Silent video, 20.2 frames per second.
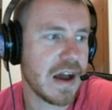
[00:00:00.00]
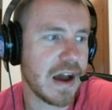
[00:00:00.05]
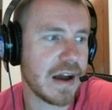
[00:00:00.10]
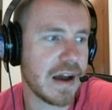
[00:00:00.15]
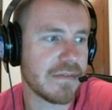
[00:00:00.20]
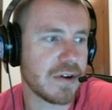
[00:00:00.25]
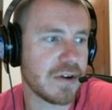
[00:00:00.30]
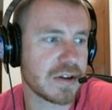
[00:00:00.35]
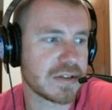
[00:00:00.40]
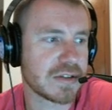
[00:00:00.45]

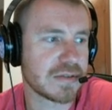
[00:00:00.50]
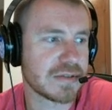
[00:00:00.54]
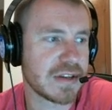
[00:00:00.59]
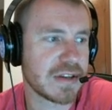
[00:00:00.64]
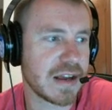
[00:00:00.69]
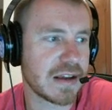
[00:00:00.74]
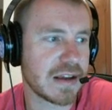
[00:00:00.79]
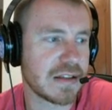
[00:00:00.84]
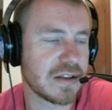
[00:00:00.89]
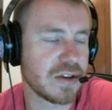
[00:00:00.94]
I've also
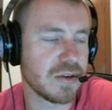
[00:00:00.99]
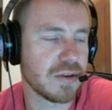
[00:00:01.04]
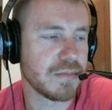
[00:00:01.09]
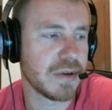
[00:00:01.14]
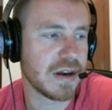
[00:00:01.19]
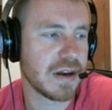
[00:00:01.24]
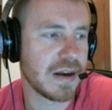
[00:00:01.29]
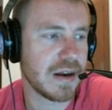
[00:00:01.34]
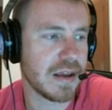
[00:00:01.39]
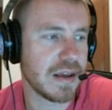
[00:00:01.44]
taken the
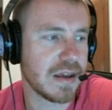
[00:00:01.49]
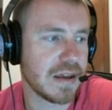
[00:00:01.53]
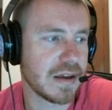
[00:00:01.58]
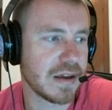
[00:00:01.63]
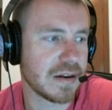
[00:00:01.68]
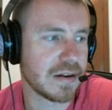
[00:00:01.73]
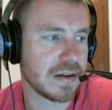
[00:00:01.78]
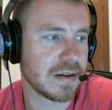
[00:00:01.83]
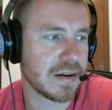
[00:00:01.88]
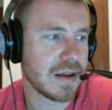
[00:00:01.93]
humidity
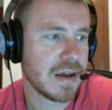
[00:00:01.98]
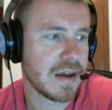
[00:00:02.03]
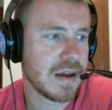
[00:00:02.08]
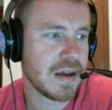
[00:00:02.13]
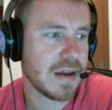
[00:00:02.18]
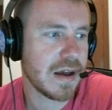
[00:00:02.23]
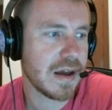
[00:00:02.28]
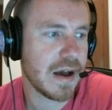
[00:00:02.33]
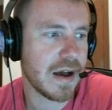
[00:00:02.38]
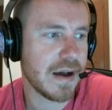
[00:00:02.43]
and
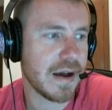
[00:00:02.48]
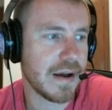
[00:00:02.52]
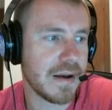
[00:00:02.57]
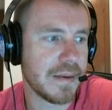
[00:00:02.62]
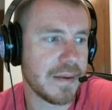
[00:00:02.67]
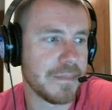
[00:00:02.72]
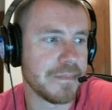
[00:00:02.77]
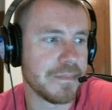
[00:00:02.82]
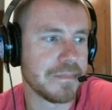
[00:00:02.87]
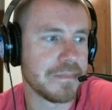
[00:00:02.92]

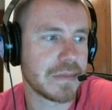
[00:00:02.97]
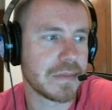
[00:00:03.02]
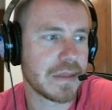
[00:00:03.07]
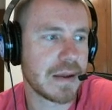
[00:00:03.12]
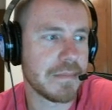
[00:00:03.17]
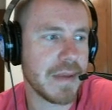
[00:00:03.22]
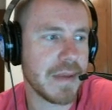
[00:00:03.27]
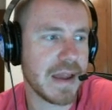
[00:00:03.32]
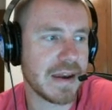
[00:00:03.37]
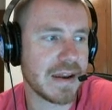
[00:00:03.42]

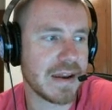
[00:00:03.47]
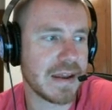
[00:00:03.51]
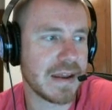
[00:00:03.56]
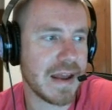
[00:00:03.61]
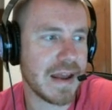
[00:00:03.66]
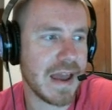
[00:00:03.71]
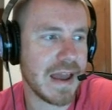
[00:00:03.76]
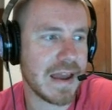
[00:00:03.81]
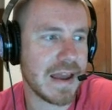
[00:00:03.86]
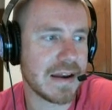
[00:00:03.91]
made it
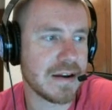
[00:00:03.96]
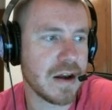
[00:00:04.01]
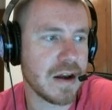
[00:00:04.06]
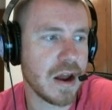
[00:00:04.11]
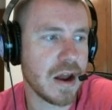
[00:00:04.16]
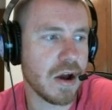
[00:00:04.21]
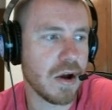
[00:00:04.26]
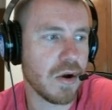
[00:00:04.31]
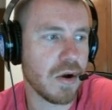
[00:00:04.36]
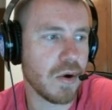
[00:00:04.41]
a
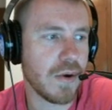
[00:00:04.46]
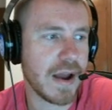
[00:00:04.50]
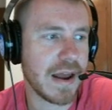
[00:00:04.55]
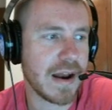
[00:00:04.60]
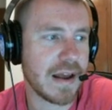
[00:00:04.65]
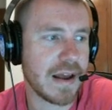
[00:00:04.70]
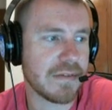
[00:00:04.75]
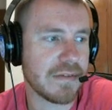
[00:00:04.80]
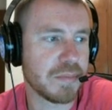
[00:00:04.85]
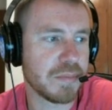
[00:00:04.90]
no,
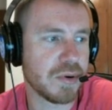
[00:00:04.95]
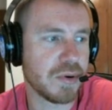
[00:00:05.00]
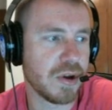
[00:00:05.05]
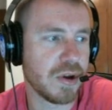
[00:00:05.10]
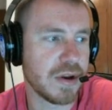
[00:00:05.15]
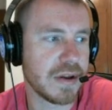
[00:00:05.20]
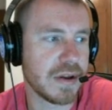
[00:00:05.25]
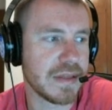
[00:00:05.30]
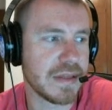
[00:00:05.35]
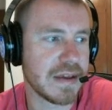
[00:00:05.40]
and I've
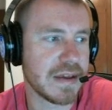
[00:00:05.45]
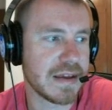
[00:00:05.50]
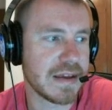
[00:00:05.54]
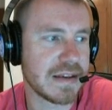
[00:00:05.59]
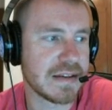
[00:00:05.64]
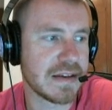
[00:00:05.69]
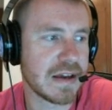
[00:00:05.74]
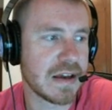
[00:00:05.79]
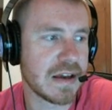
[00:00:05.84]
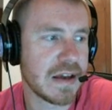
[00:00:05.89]
put
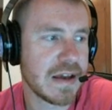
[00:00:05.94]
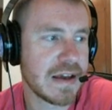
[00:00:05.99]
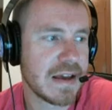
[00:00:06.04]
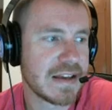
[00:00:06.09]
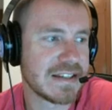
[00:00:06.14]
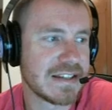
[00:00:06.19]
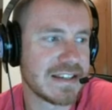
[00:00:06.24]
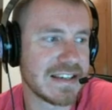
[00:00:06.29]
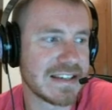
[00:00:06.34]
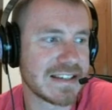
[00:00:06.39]
the
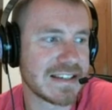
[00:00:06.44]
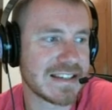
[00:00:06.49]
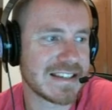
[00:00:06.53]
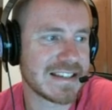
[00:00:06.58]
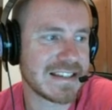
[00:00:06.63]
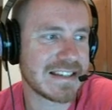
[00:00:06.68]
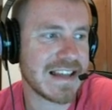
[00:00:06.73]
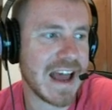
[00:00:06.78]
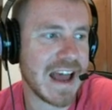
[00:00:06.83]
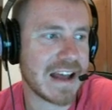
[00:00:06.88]
season
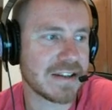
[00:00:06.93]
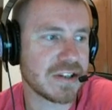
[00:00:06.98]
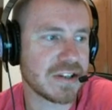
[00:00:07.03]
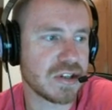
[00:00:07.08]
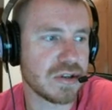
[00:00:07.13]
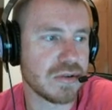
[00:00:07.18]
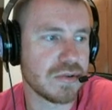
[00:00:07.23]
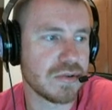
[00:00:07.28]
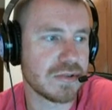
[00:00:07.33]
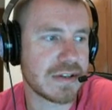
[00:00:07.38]

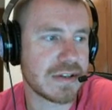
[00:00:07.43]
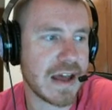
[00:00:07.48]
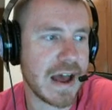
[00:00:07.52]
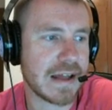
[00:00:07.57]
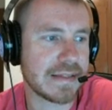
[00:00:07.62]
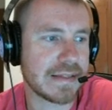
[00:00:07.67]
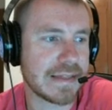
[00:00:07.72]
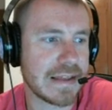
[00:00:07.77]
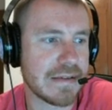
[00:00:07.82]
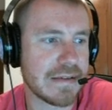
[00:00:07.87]
stats used
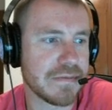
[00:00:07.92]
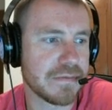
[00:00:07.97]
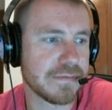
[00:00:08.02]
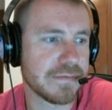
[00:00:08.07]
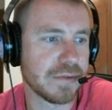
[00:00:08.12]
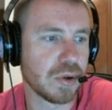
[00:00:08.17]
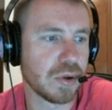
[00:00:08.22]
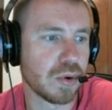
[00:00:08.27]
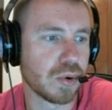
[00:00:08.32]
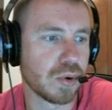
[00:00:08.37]
at the
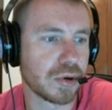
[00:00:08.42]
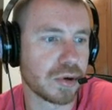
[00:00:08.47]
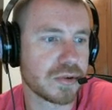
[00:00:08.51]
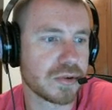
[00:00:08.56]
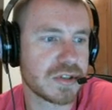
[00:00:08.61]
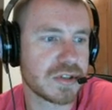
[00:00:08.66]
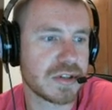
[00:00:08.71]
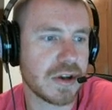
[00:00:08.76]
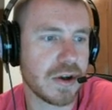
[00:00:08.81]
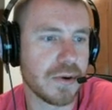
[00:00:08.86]
floor.
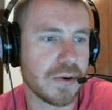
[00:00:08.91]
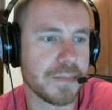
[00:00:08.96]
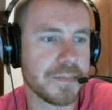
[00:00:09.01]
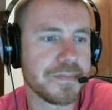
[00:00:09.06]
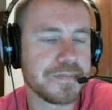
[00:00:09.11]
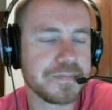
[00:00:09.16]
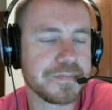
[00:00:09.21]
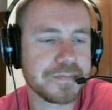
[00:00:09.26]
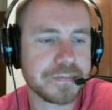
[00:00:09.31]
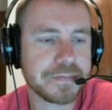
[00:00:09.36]
So
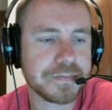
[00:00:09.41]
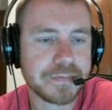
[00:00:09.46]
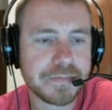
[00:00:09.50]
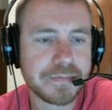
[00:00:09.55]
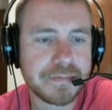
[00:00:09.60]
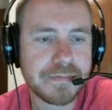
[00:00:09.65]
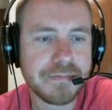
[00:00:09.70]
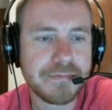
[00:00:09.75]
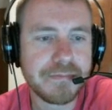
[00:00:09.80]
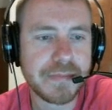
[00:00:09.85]

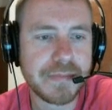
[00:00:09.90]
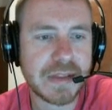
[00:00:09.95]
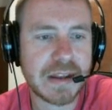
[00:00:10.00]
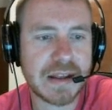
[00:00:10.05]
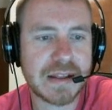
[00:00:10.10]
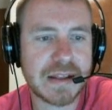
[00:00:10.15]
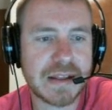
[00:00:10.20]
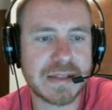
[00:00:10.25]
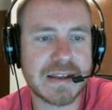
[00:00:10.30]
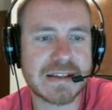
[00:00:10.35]

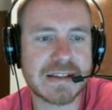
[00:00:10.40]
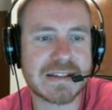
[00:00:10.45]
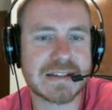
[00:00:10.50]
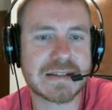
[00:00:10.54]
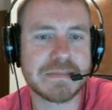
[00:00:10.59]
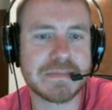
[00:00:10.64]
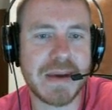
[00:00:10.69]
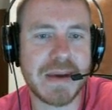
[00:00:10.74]
this is